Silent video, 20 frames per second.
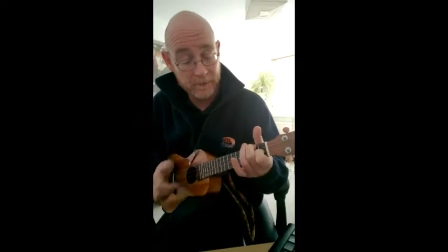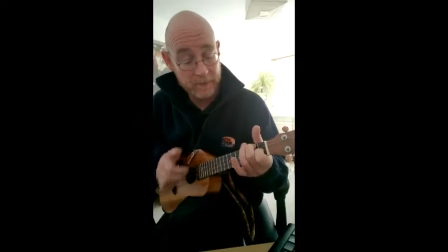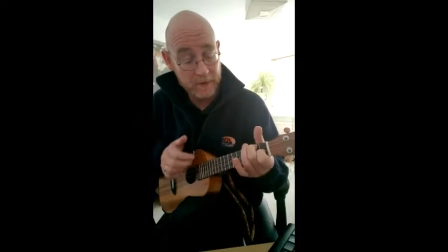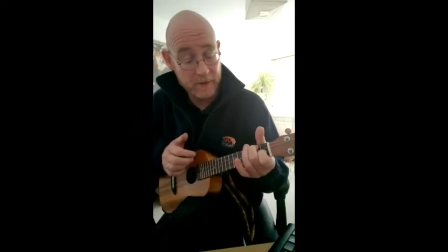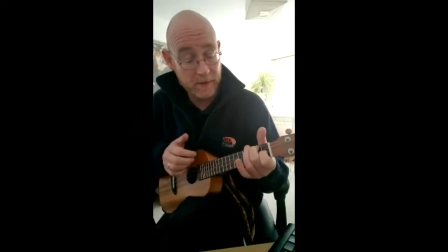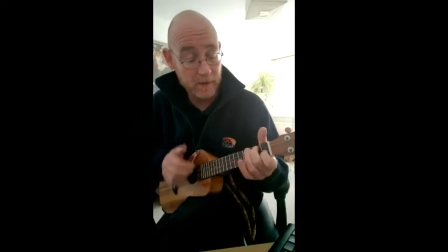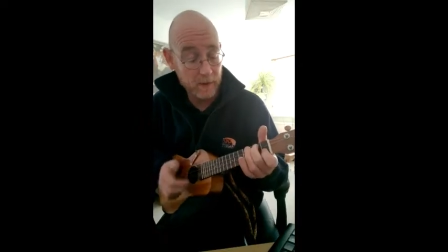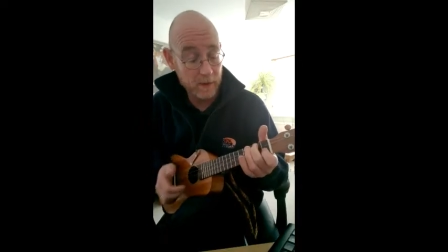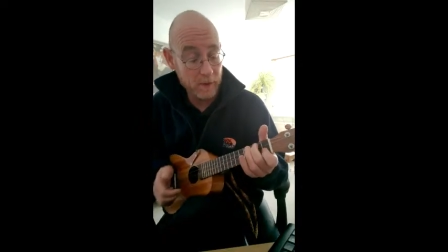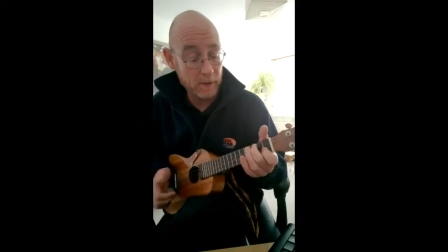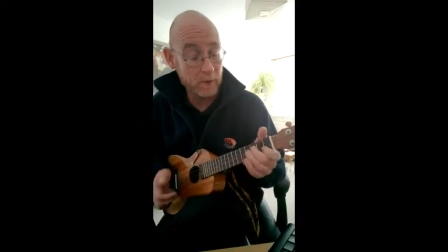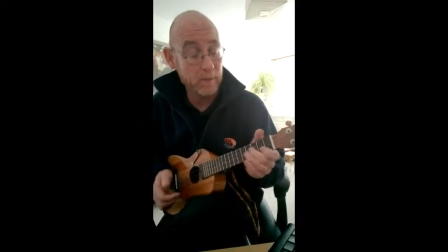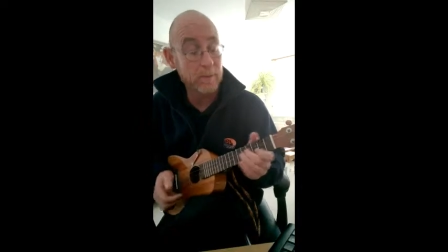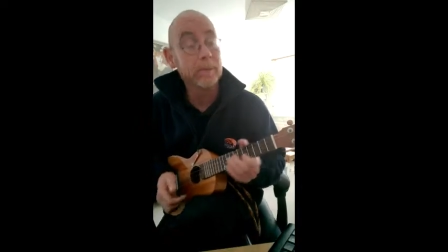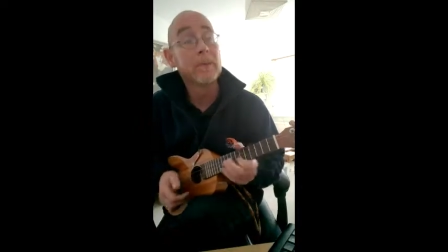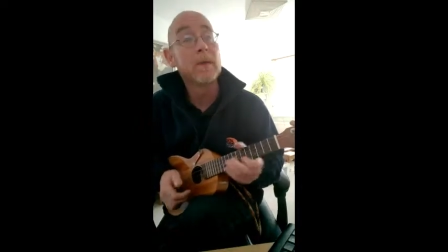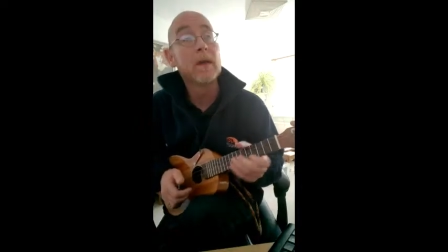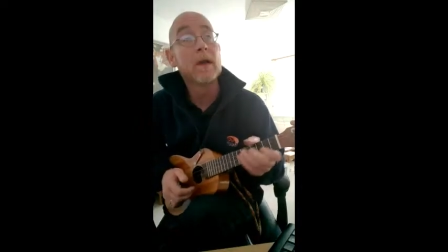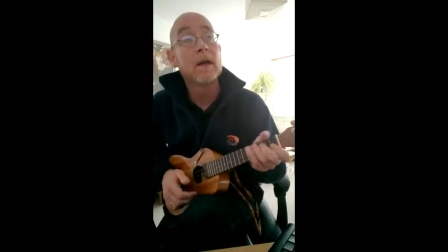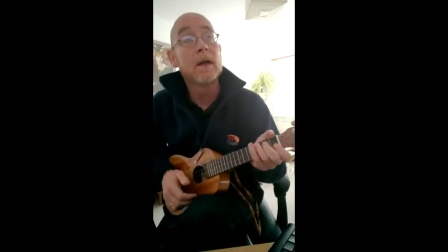So
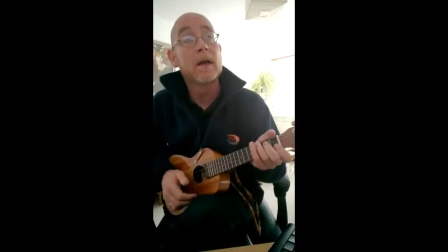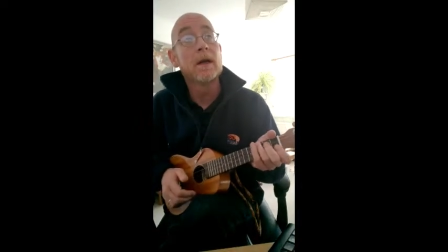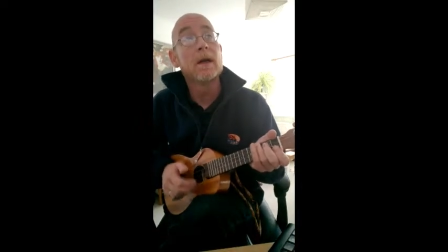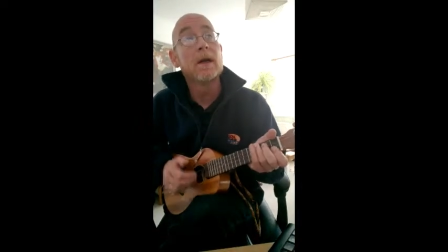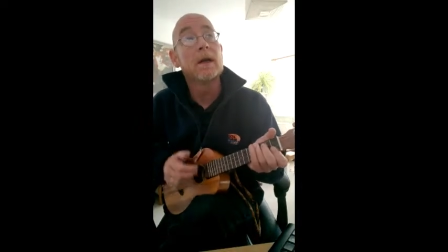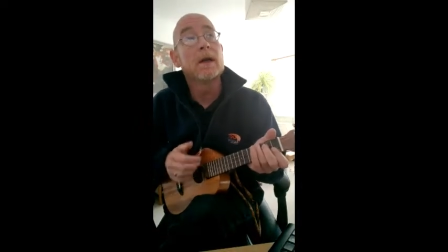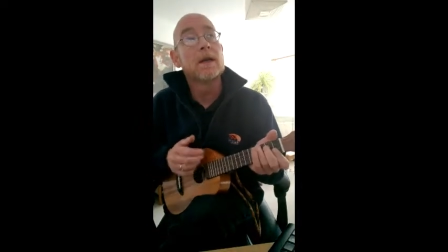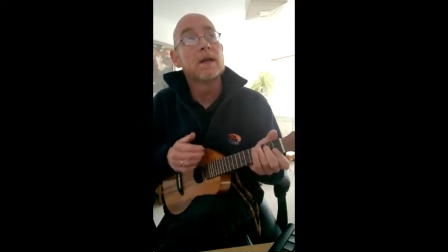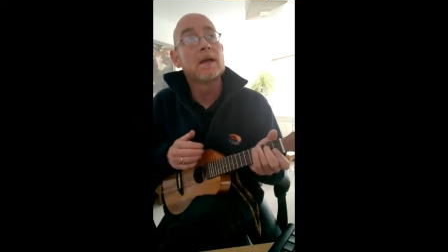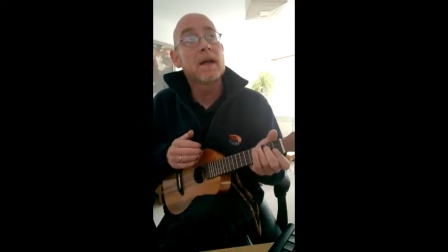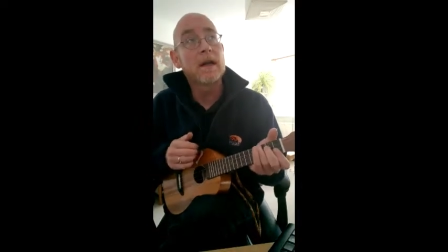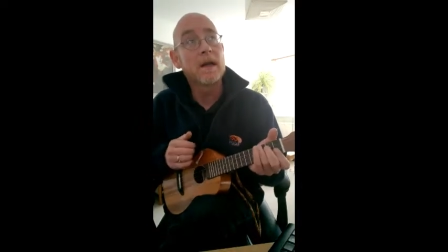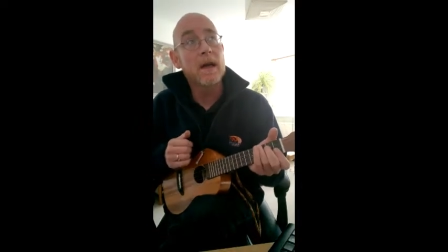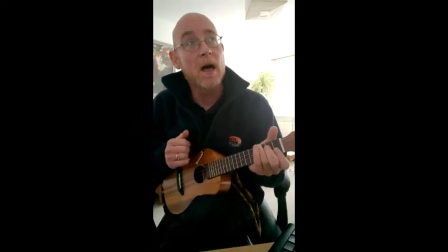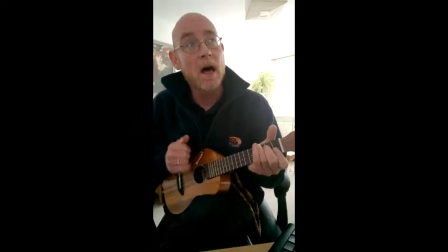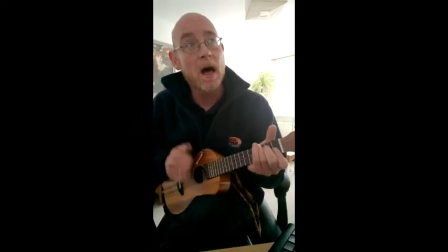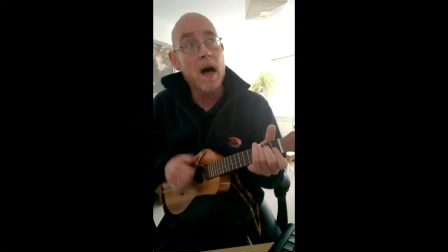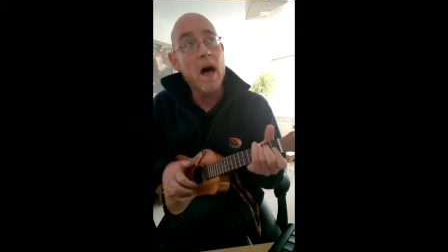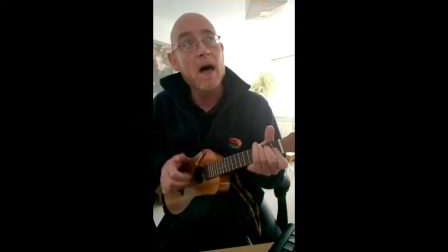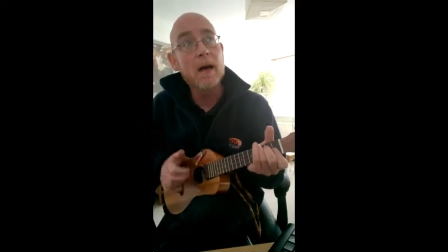it's like a
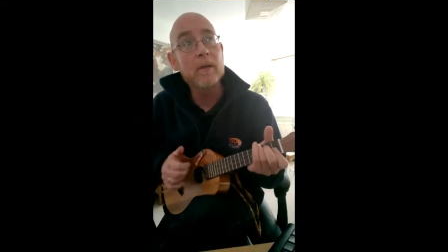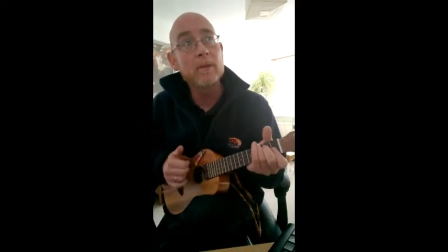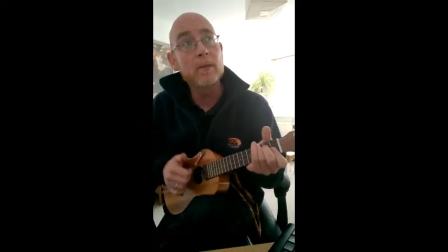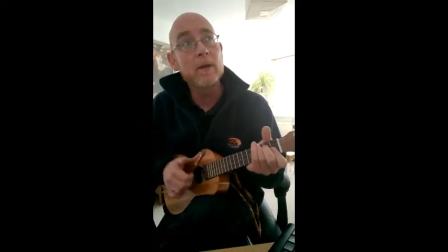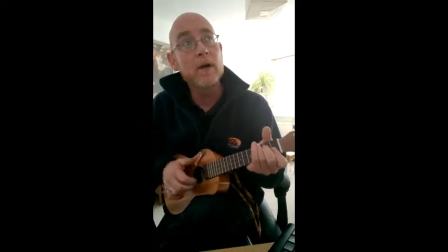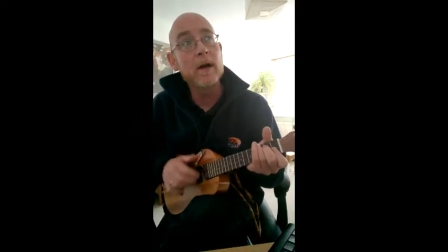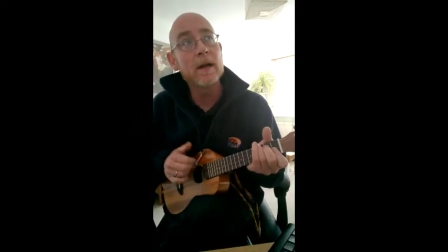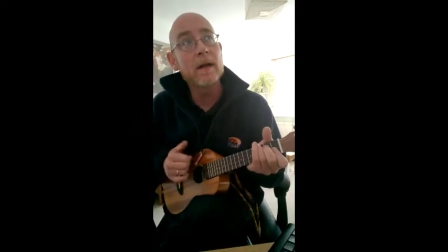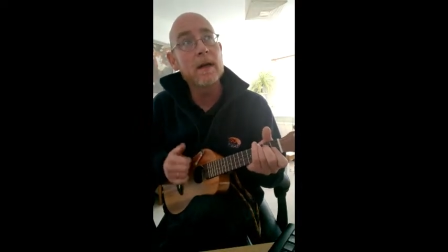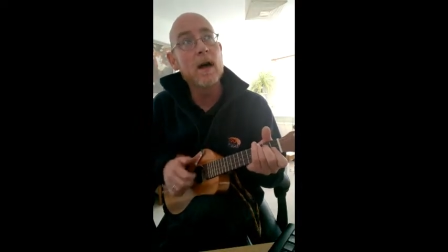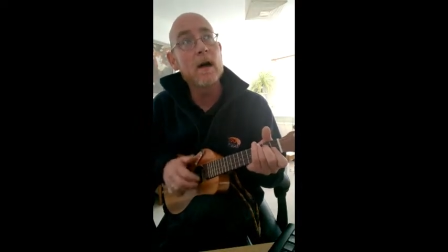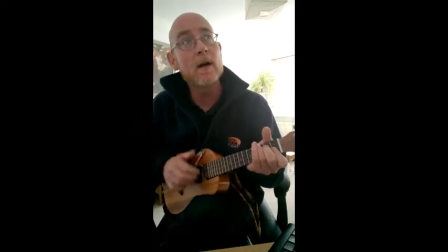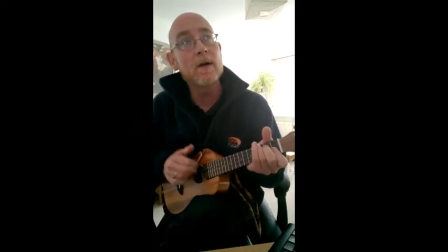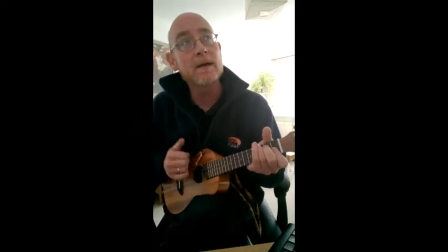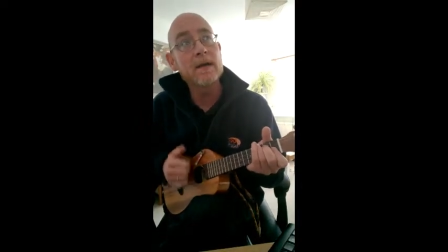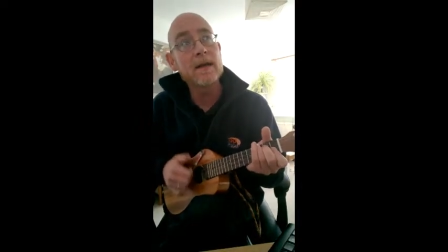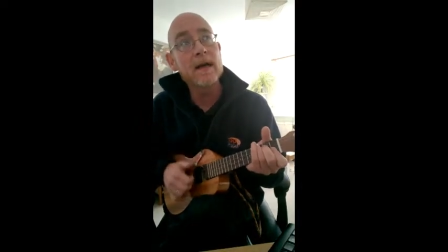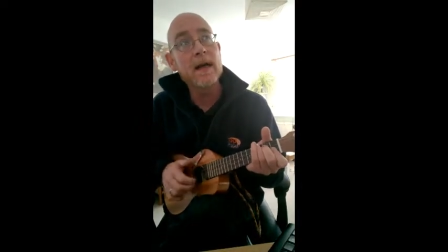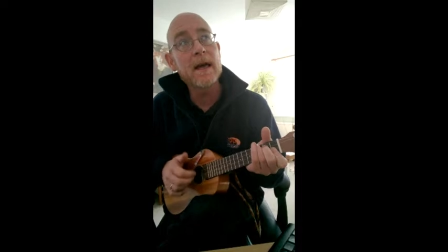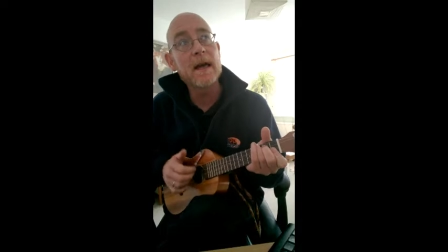heartbreak
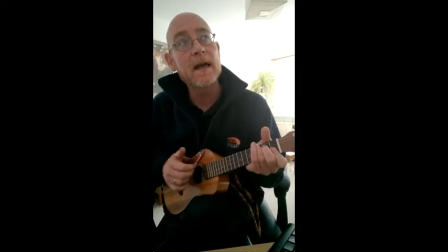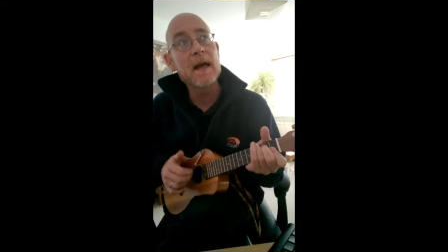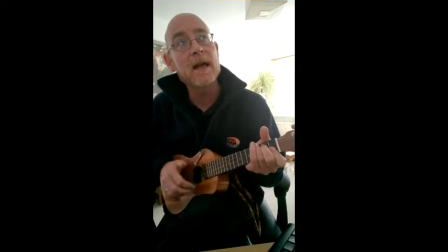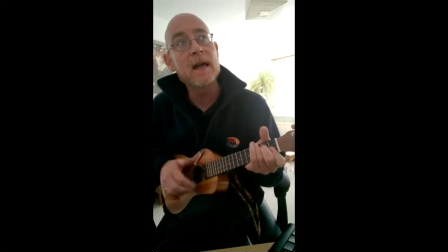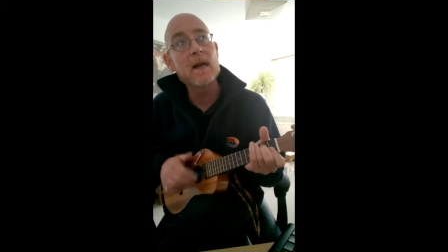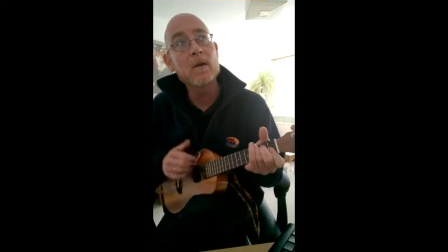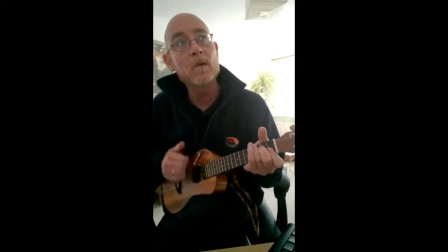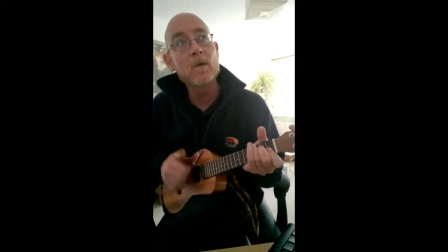hotel